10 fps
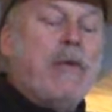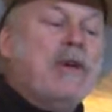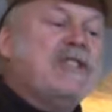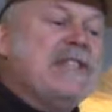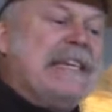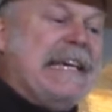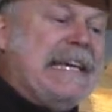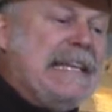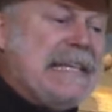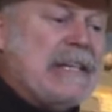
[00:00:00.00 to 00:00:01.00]
and I went to the
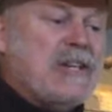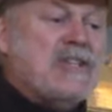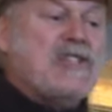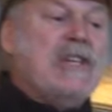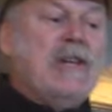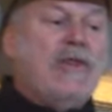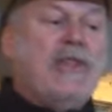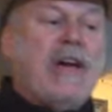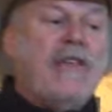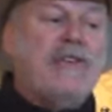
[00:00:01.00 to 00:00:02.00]
Indian casino
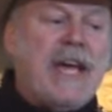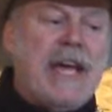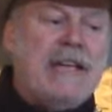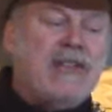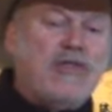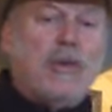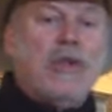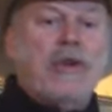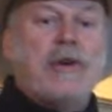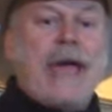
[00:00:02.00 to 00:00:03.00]
the other day to do a
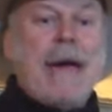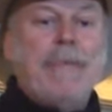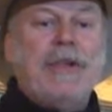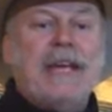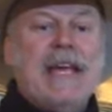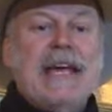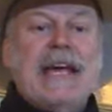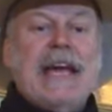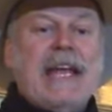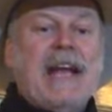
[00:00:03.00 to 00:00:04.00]
little gambling,
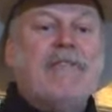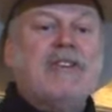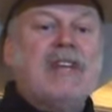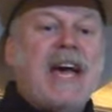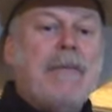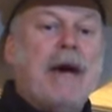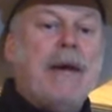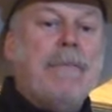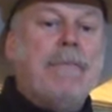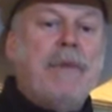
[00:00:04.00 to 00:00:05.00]
and every time
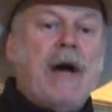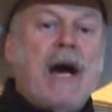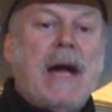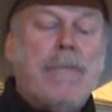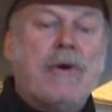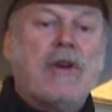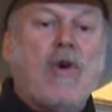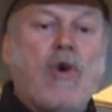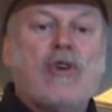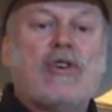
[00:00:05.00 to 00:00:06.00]
I, I put a
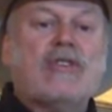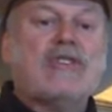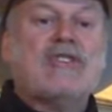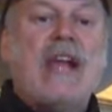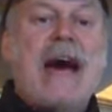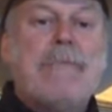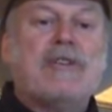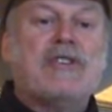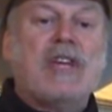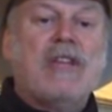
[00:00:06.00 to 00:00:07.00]
quarter in the slot
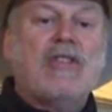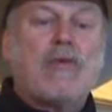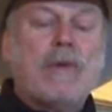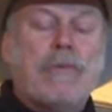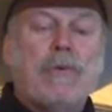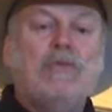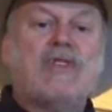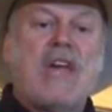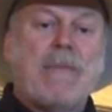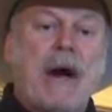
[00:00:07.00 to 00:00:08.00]
machine, three
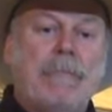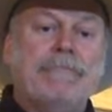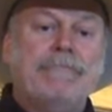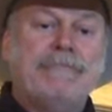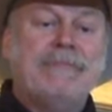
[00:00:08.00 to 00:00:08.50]
prunes came up.